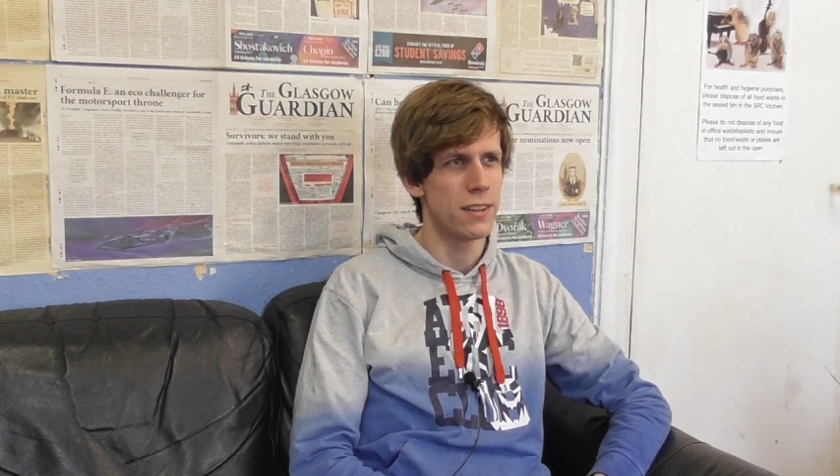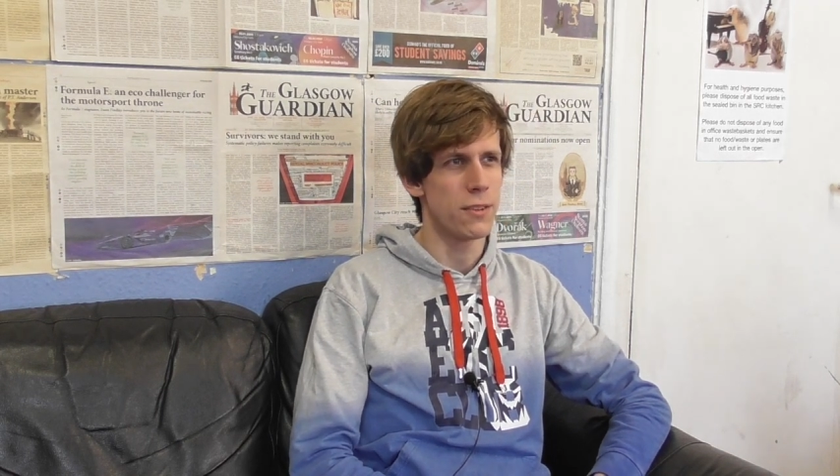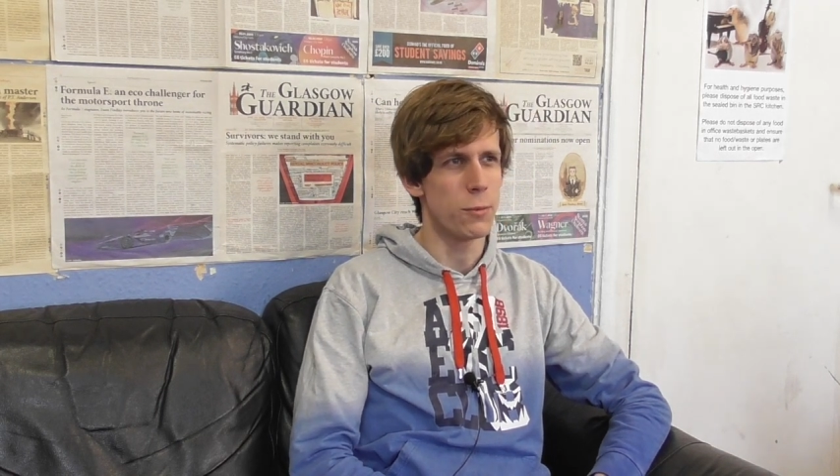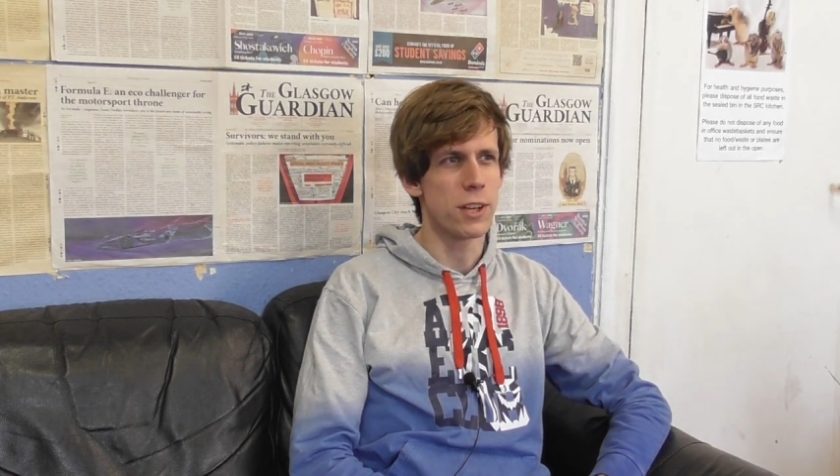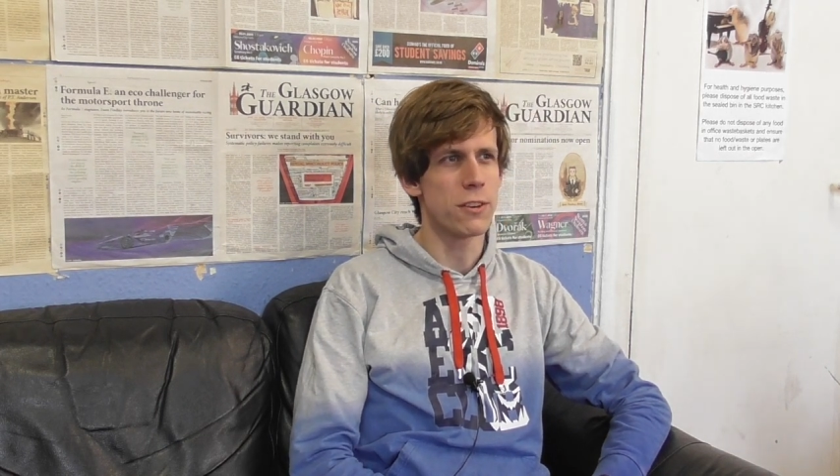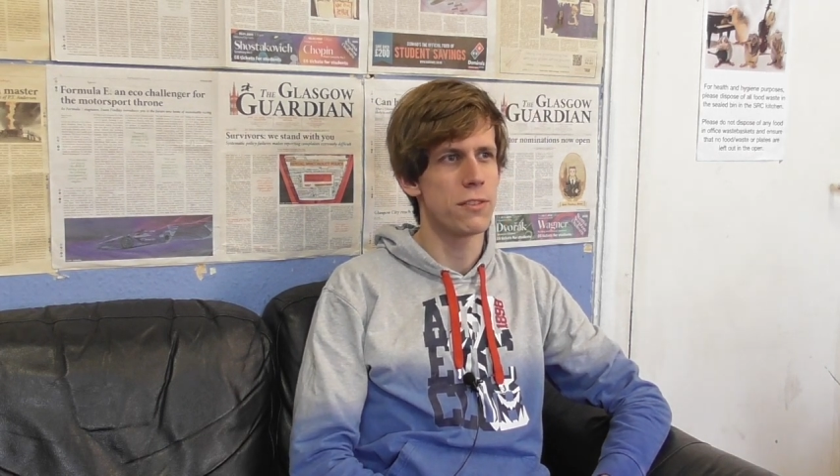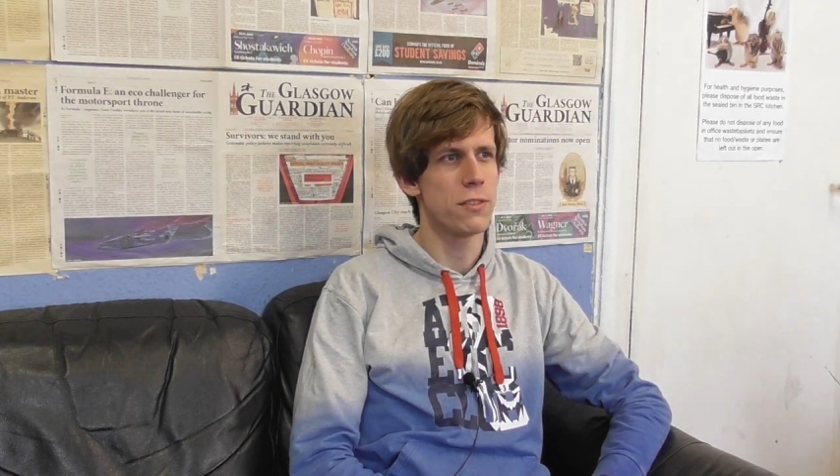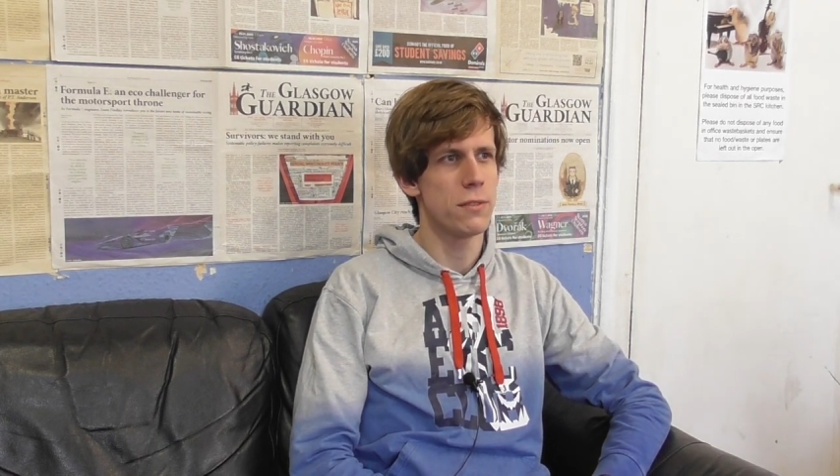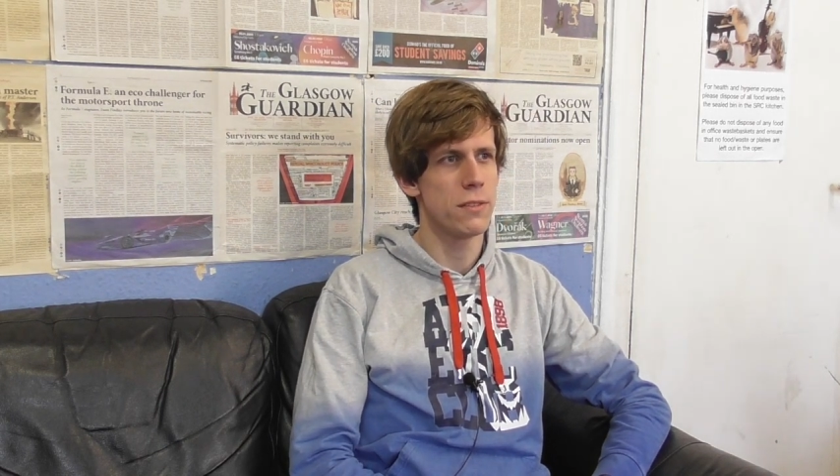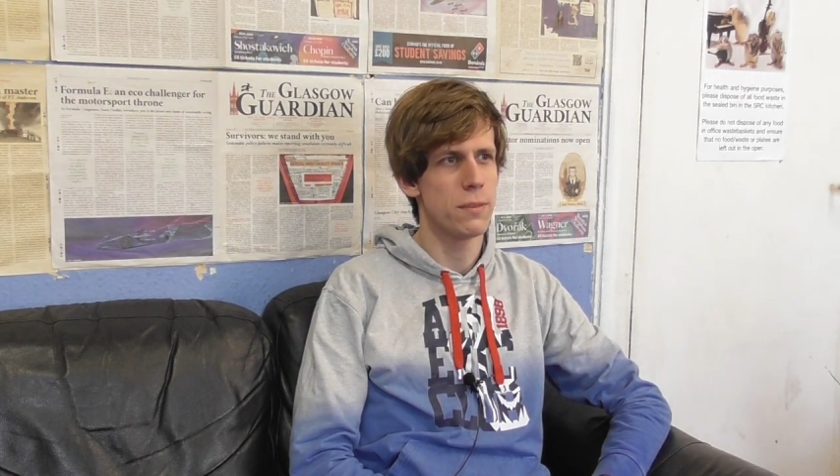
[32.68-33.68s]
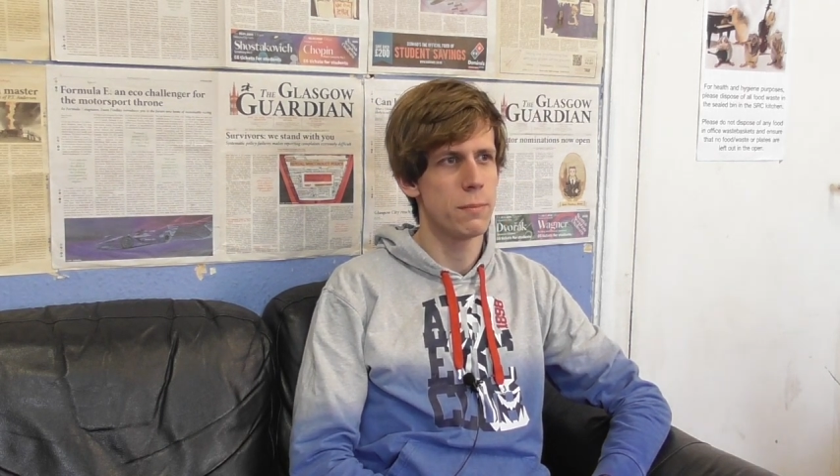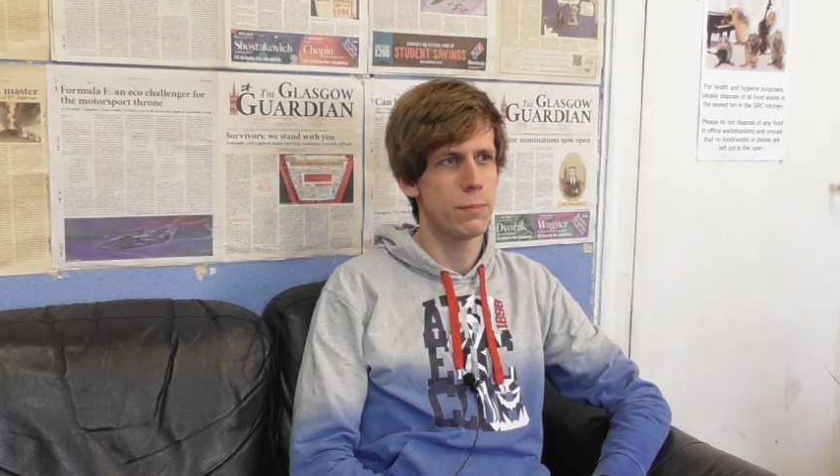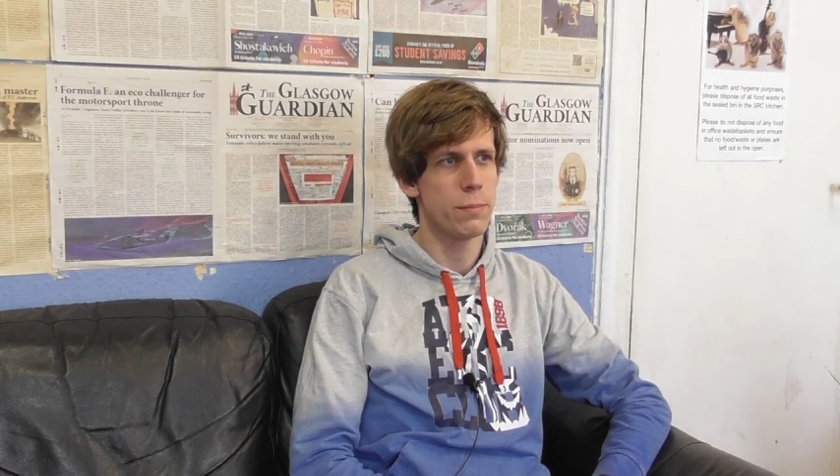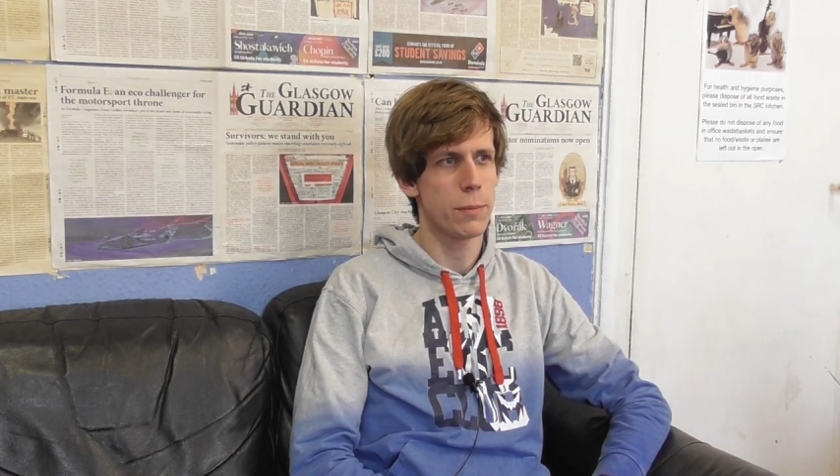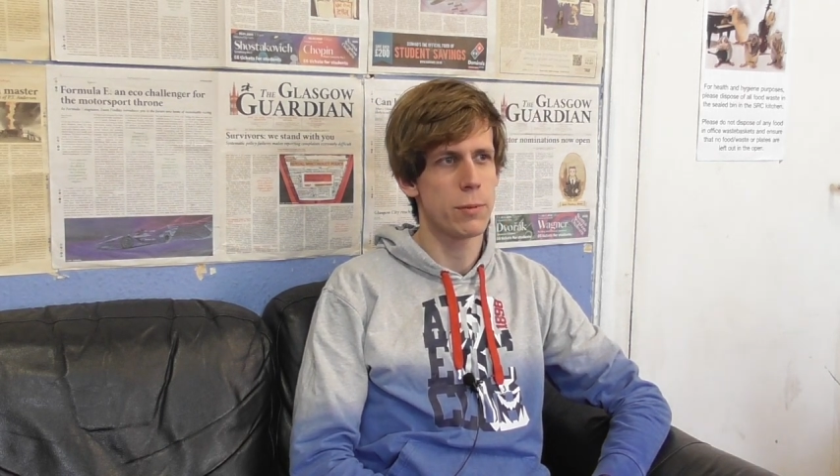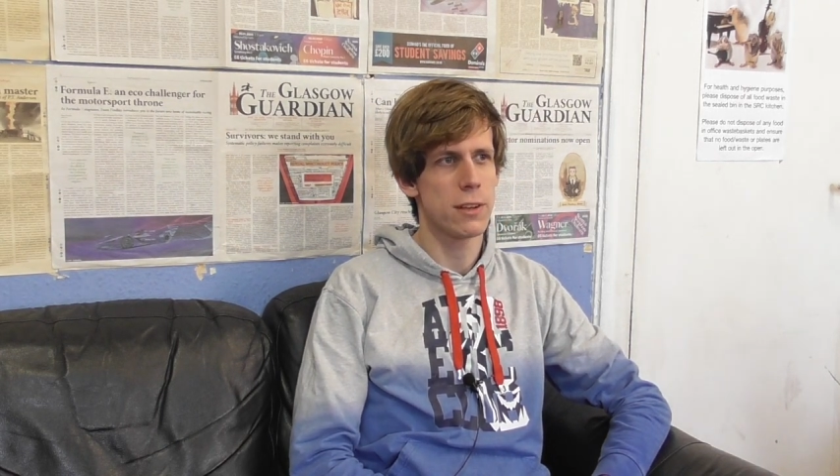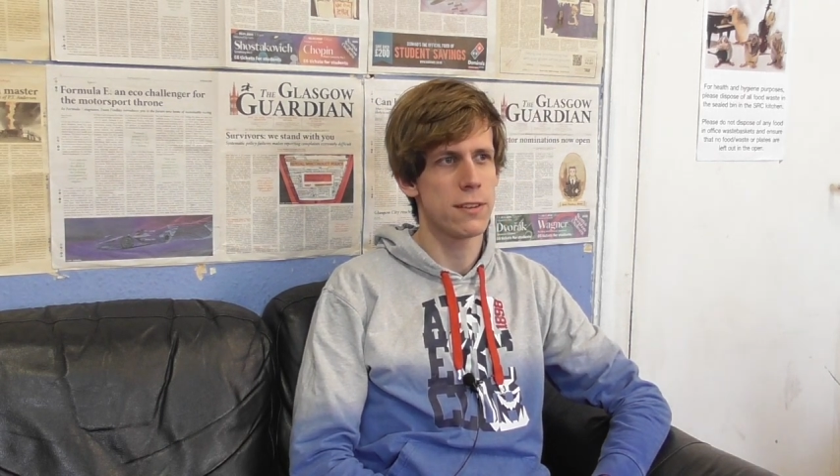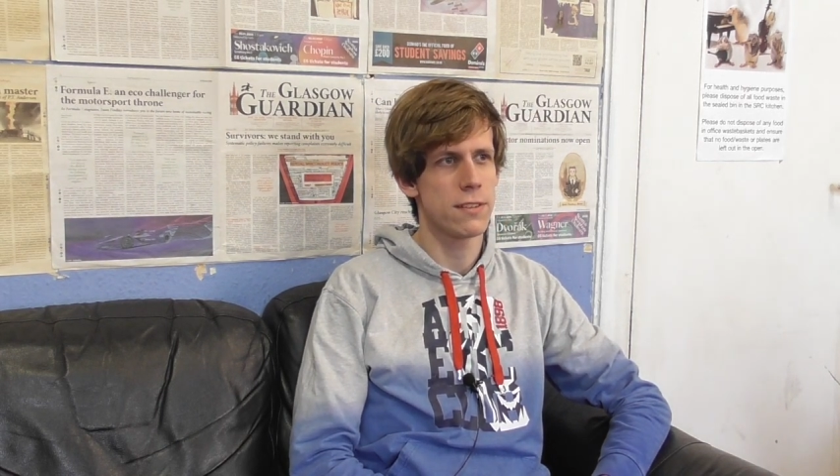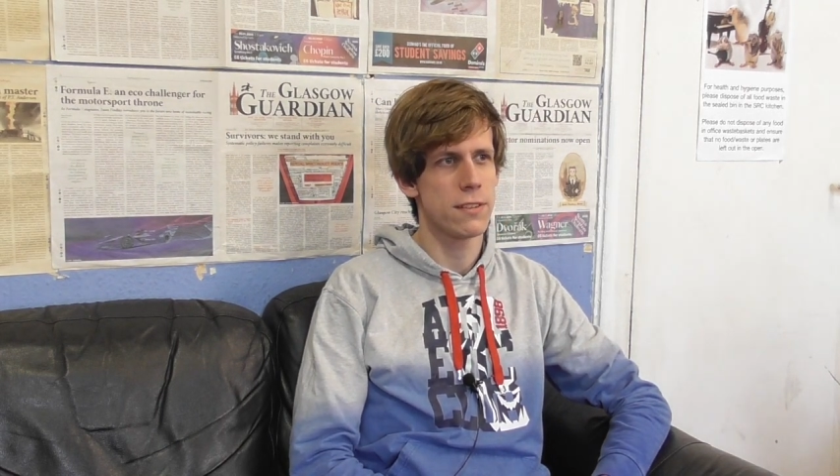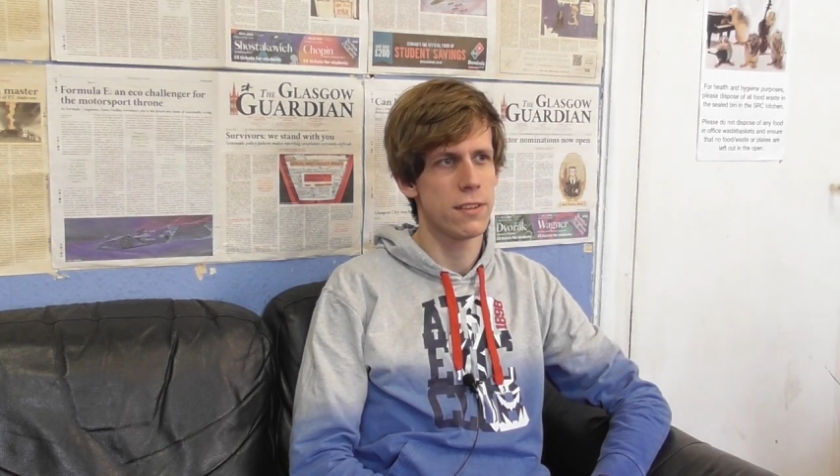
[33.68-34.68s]
the wider student
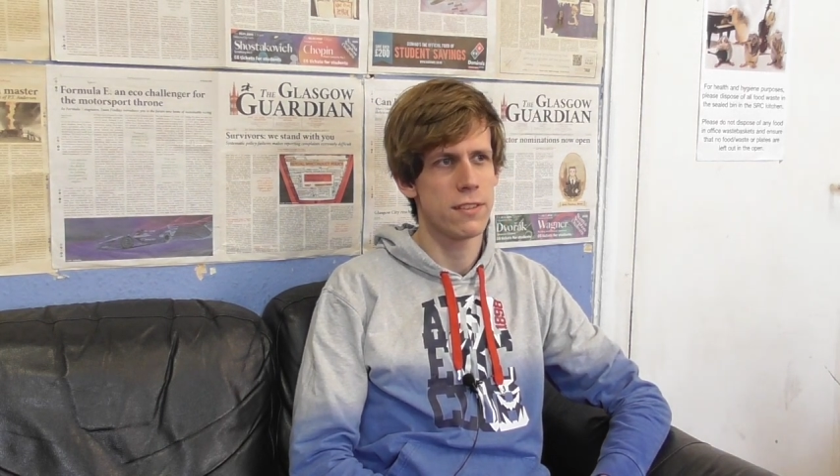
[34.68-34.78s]
population